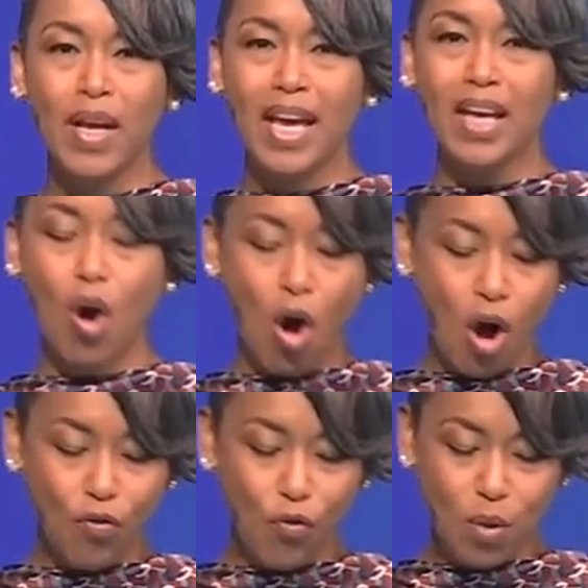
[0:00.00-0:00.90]
and
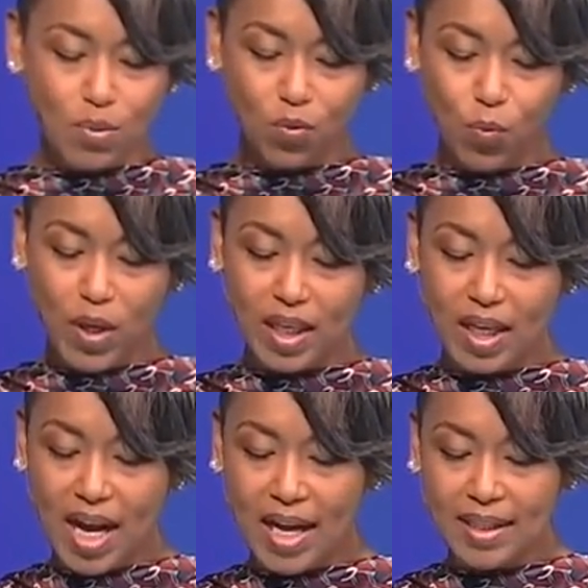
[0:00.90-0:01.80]
all forms of wicked
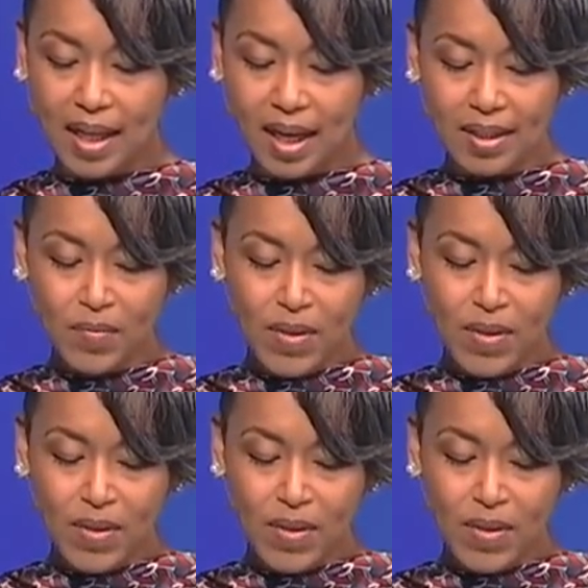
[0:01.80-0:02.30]
conduct.